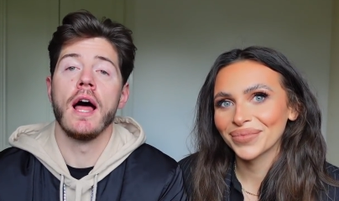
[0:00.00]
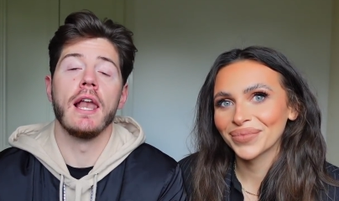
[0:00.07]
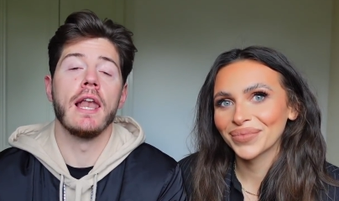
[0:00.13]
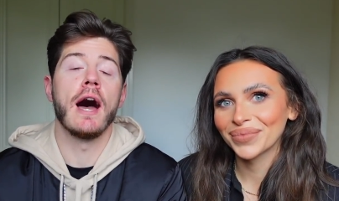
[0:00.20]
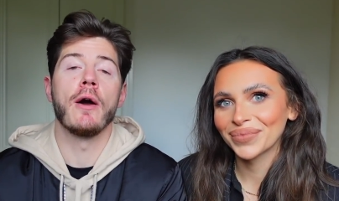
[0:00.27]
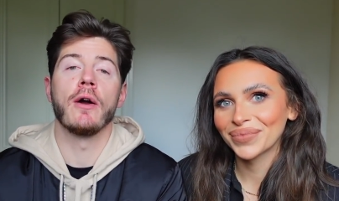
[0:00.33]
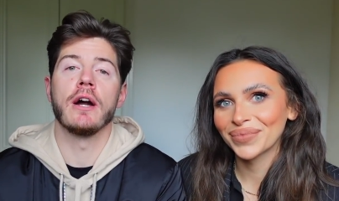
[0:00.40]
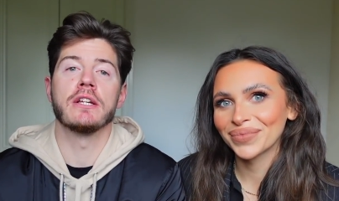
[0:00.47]

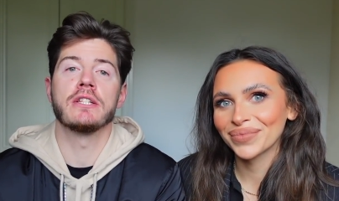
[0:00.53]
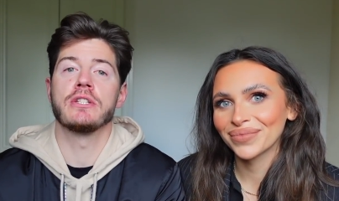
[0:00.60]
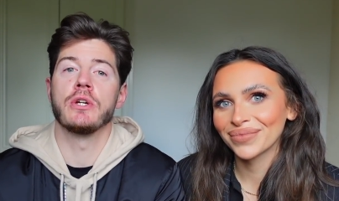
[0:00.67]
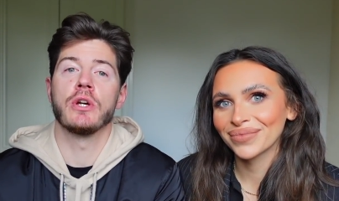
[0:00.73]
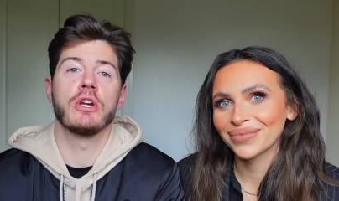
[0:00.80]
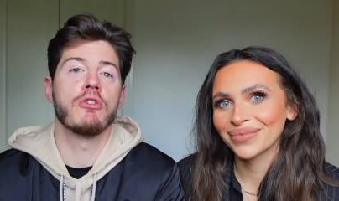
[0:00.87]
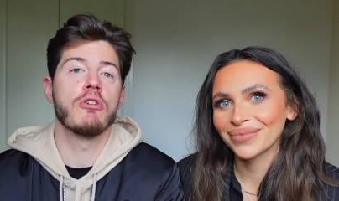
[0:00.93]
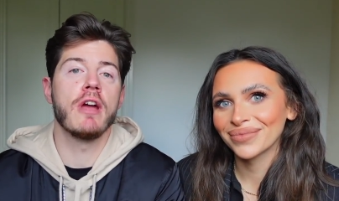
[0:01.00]
Speaker 1: allowing us
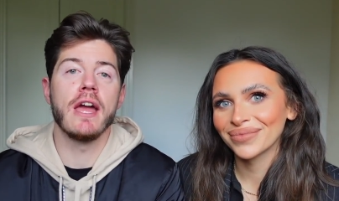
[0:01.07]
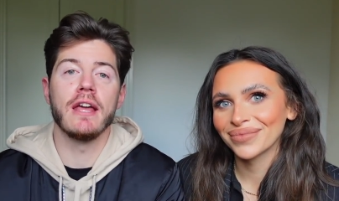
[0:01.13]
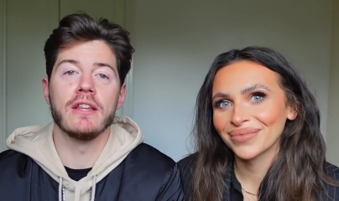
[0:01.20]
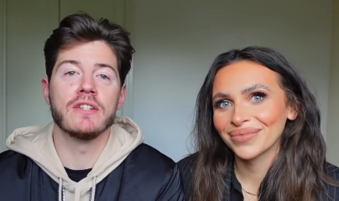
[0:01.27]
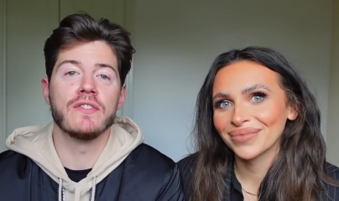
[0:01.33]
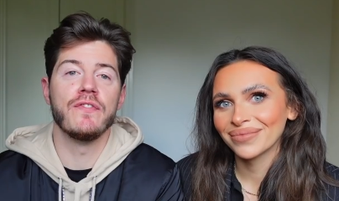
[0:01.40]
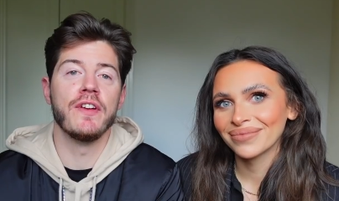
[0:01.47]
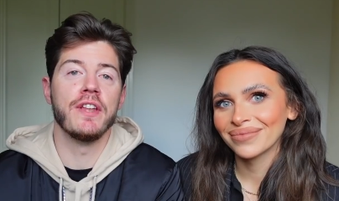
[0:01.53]
to create
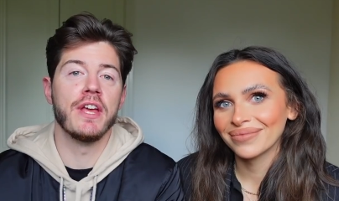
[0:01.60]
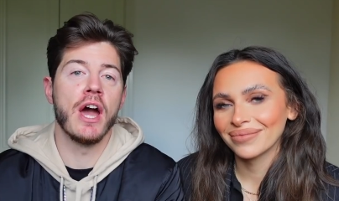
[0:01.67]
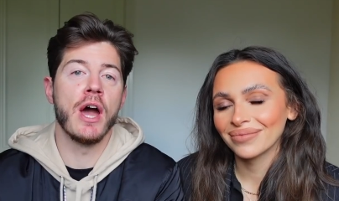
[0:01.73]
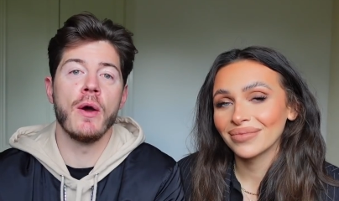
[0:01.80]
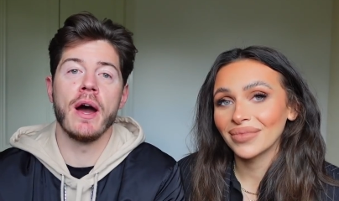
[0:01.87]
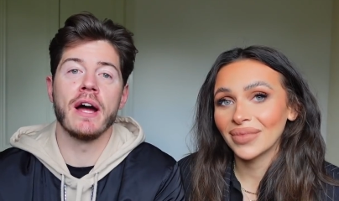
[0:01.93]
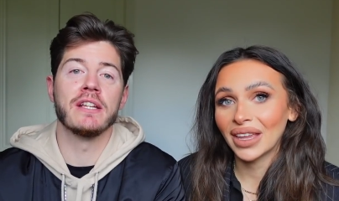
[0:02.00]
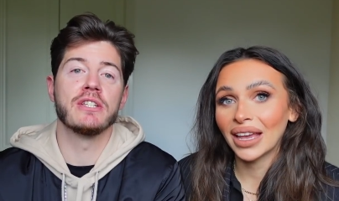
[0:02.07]
this
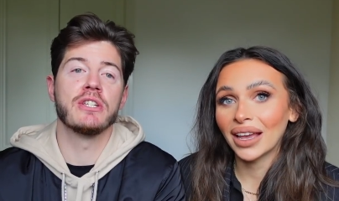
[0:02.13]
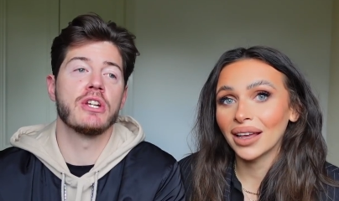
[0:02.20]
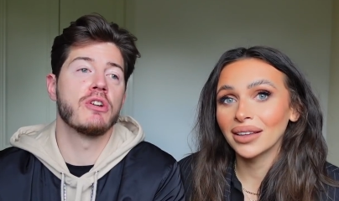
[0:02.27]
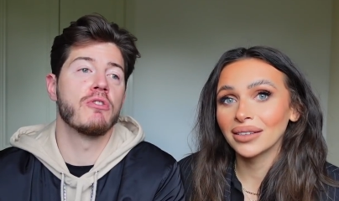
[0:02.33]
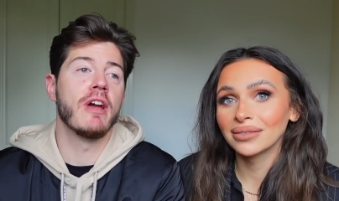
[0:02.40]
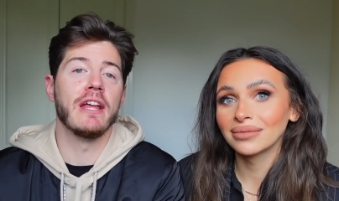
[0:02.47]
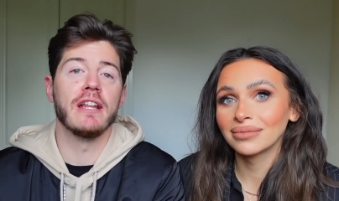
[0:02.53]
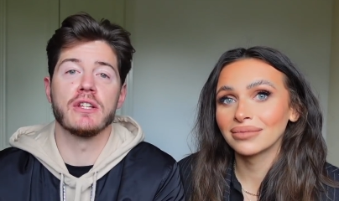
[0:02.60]
video and yeah.
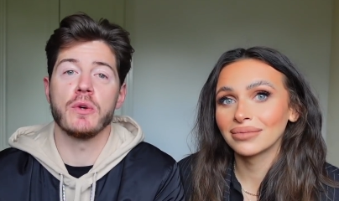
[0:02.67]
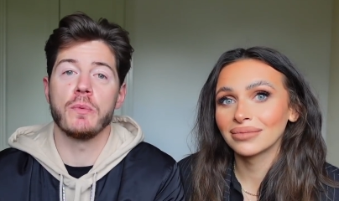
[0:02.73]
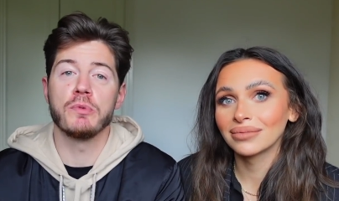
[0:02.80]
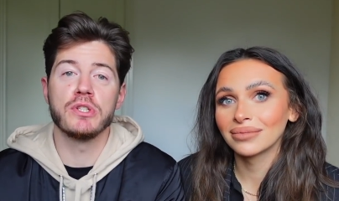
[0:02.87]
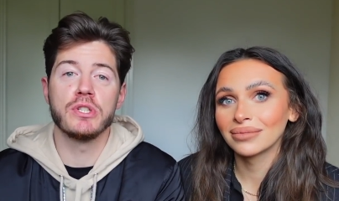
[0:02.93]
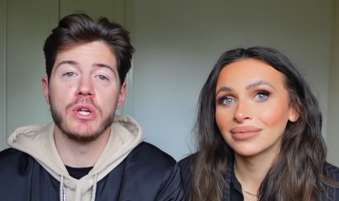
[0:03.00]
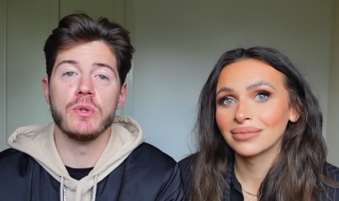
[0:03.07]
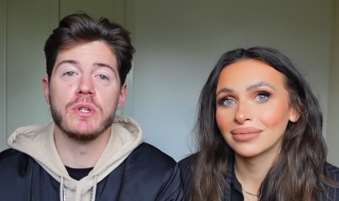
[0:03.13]
create this
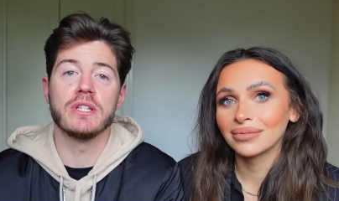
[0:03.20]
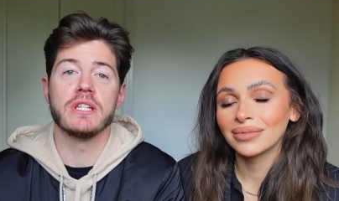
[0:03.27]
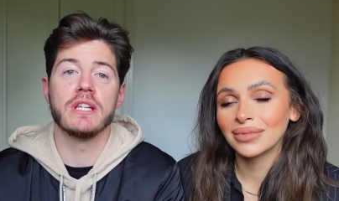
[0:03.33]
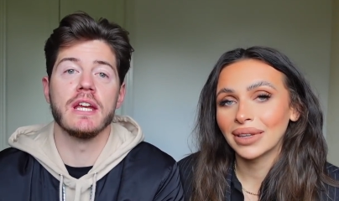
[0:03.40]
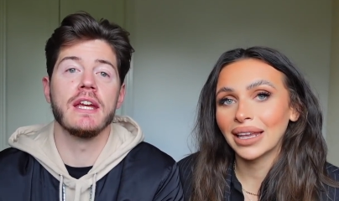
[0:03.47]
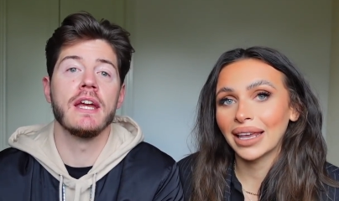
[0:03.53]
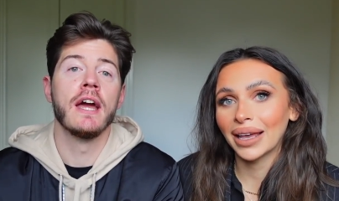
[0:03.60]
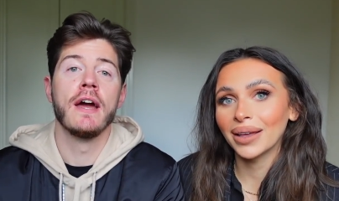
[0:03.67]

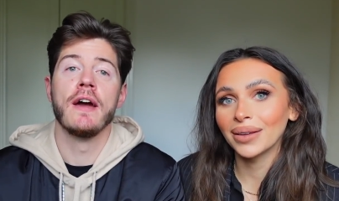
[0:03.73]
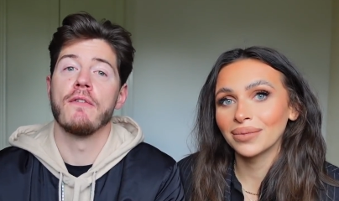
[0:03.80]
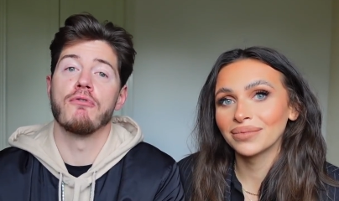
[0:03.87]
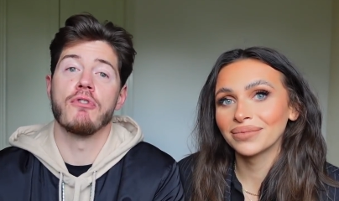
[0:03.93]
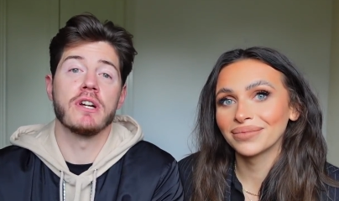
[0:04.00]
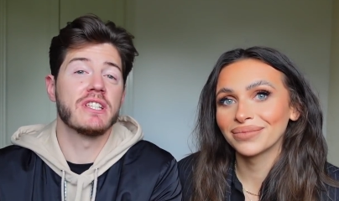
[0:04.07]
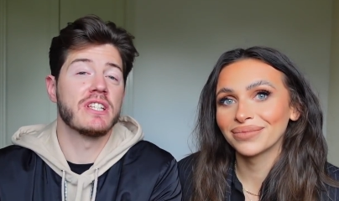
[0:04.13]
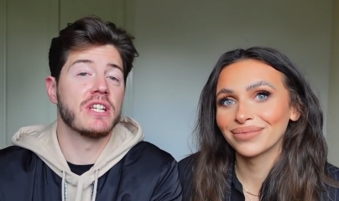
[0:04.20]
opportunity yeah.
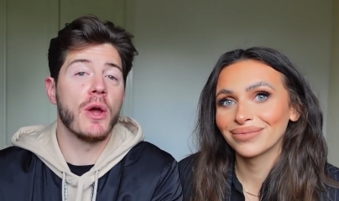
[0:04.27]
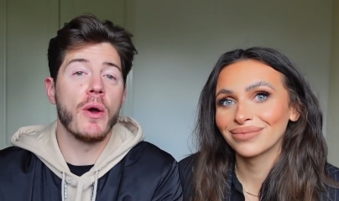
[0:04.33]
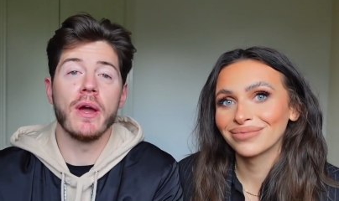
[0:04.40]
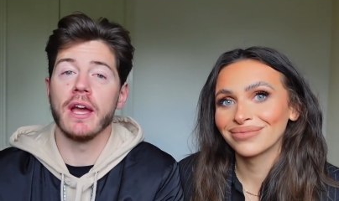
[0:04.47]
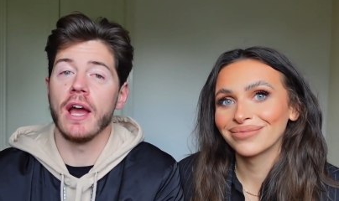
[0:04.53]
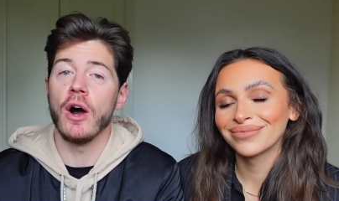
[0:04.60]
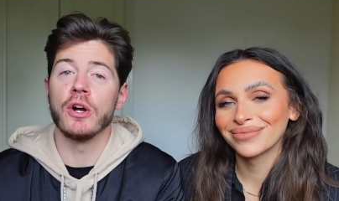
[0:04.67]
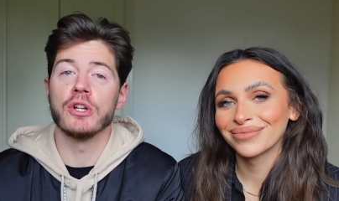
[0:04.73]
for us to go
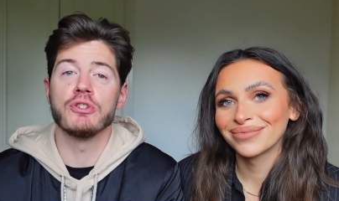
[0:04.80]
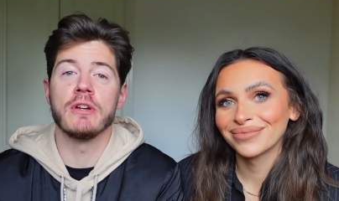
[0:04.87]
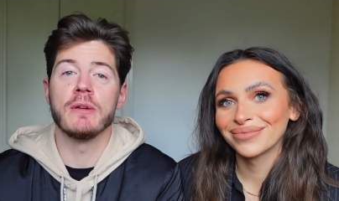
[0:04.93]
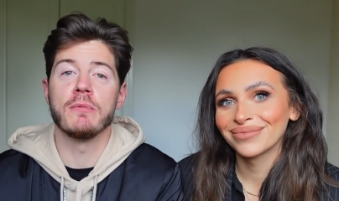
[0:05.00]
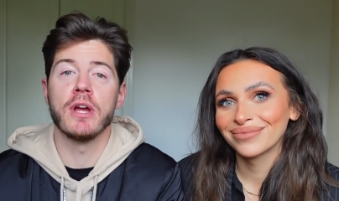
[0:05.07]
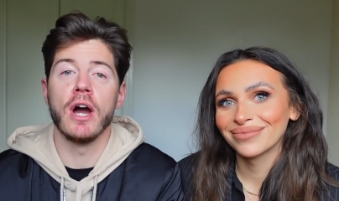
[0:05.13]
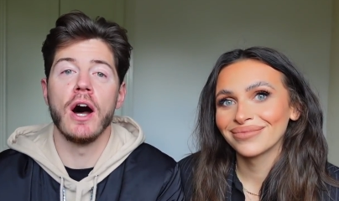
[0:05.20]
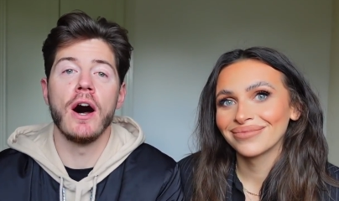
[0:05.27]
and get our
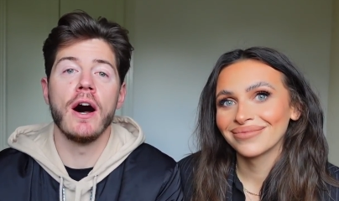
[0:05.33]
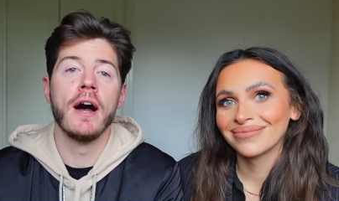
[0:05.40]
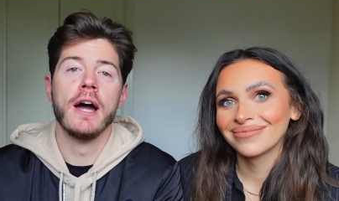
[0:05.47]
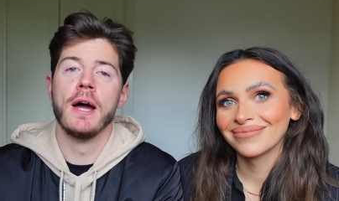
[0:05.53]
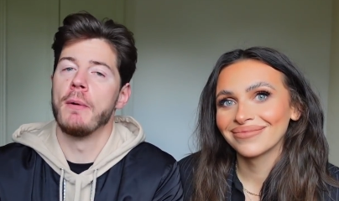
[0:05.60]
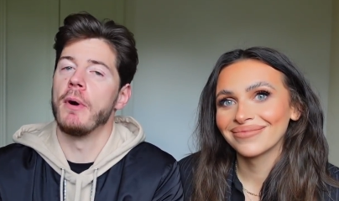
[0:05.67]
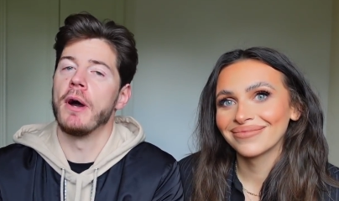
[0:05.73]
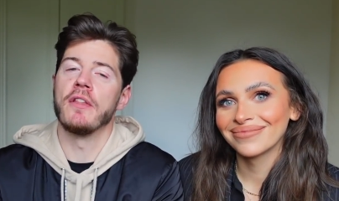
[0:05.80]
dream car
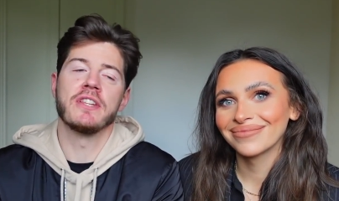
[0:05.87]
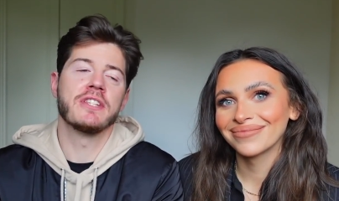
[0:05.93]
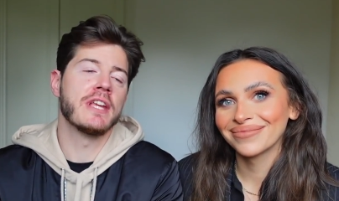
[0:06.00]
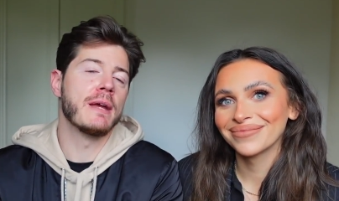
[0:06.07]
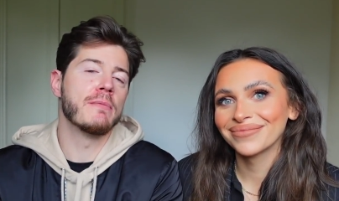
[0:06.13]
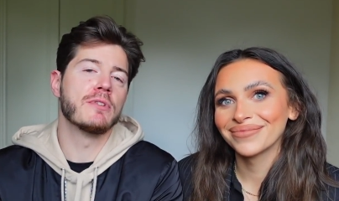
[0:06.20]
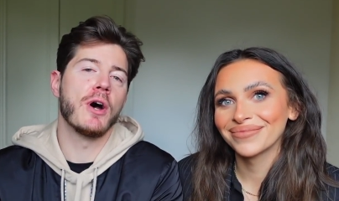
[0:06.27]
but at the same